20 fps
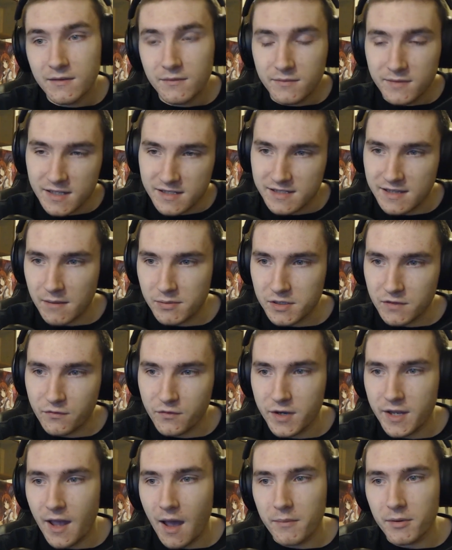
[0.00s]
This is episode
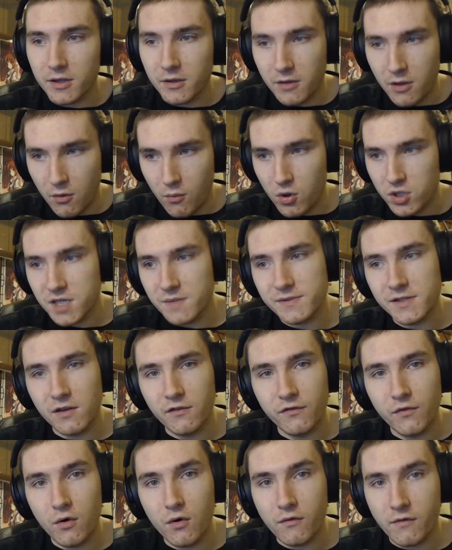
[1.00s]
three. I'm going to go watch episode
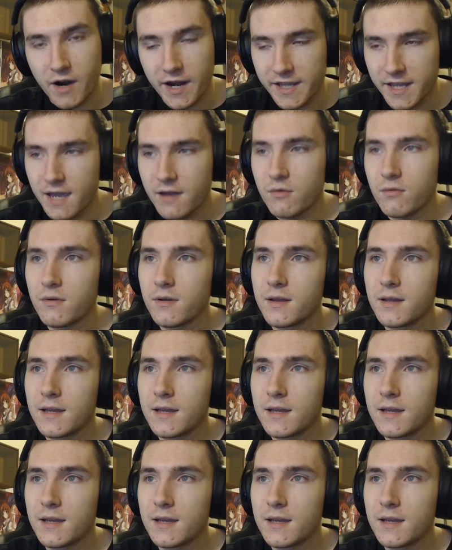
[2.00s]
four right now.